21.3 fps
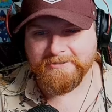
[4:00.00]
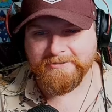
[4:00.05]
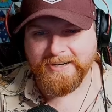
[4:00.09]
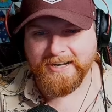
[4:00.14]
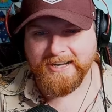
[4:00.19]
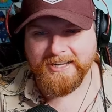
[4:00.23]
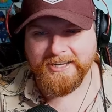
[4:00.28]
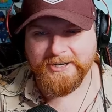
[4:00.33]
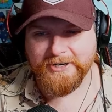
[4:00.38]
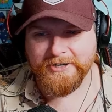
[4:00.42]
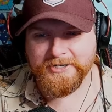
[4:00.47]

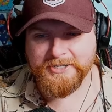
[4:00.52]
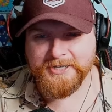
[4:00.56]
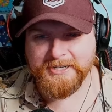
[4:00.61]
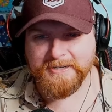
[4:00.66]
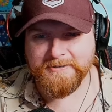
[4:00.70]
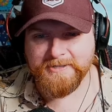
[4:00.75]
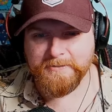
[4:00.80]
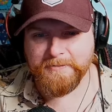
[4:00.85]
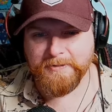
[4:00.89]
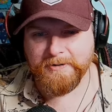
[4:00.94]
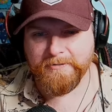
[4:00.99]
right here
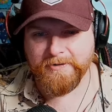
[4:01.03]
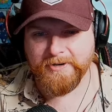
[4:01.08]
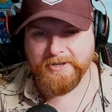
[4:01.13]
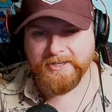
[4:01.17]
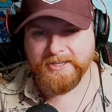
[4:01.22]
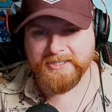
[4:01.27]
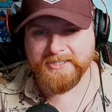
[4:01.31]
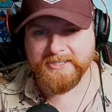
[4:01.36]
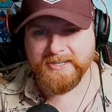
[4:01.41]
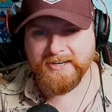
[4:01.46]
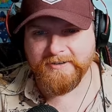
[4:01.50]
seems to be
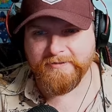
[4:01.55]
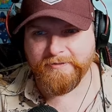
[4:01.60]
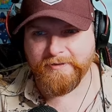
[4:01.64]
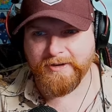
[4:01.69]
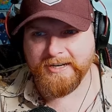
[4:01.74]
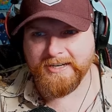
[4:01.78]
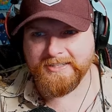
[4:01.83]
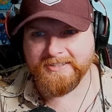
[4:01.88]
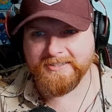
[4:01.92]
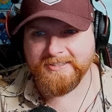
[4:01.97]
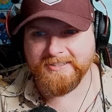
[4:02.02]
really tough,
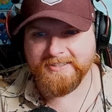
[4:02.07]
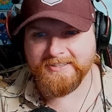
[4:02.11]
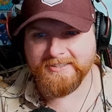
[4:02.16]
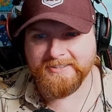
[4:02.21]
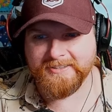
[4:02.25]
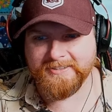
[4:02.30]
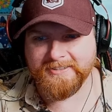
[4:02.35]
right at the